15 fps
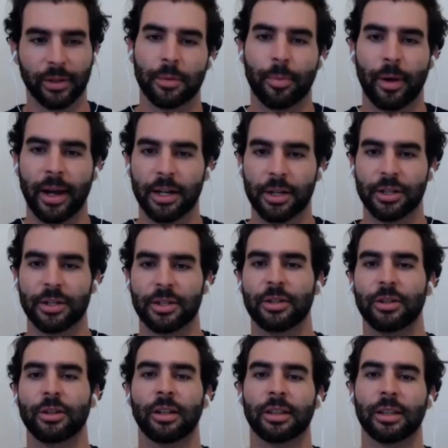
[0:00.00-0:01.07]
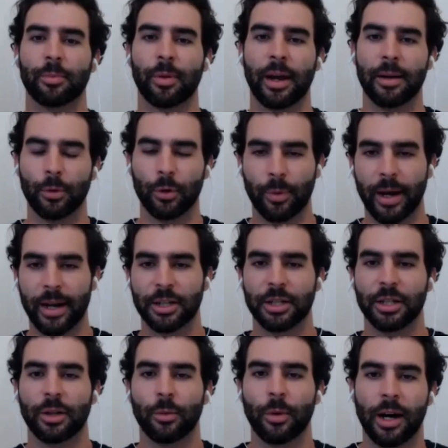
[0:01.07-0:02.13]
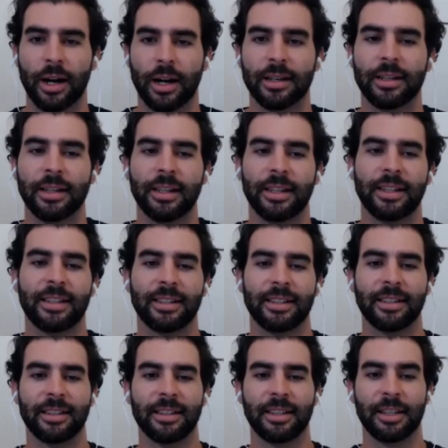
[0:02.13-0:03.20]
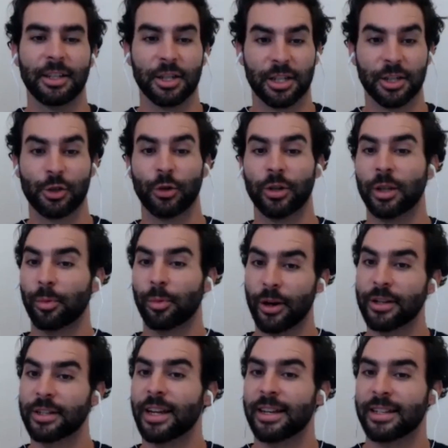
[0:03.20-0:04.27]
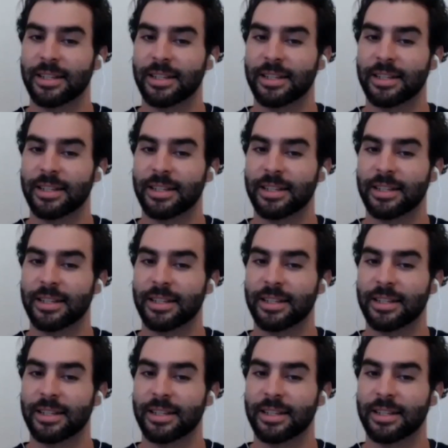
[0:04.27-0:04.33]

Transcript: the patience too, like the more patient you are, just enjoy the process